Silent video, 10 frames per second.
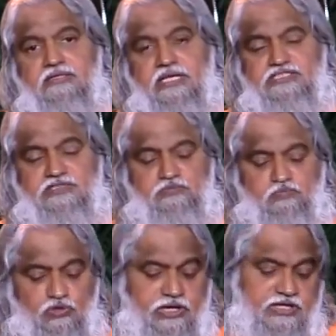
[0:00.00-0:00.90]
just
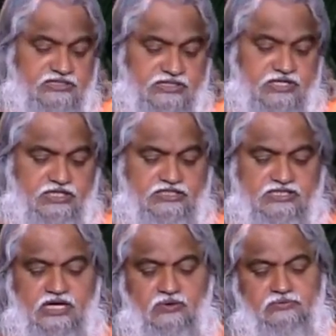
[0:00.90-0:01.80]
putting their signatures
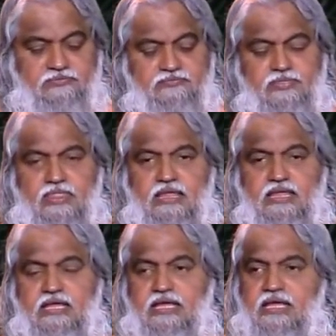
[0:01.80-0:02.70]
down.
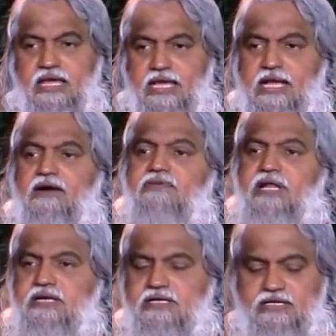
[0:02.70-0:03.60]
A
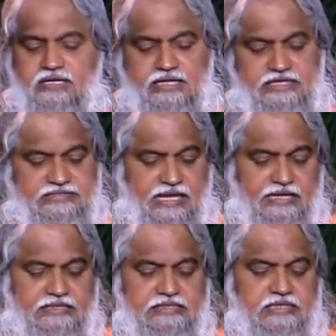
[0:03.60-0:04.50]
covenant is
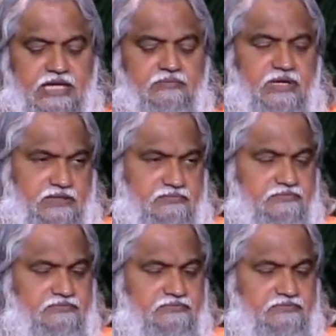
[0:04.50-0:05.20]
an agreement